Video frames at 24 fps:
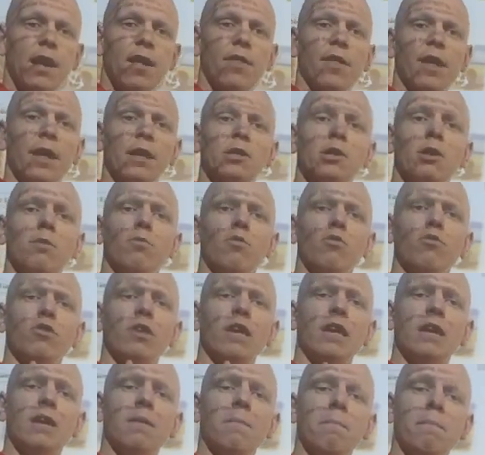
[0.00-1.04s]
And that's how much
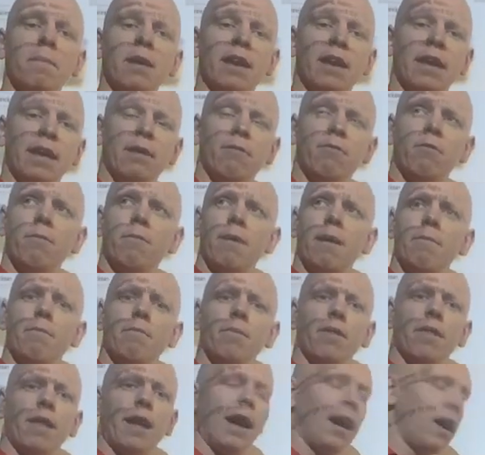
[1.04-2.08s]
in a minute.
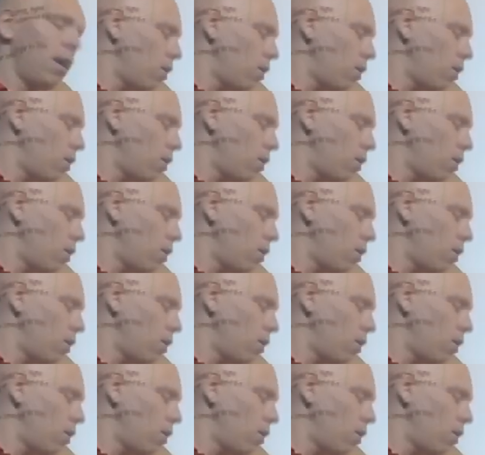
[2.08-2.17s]
Remember that,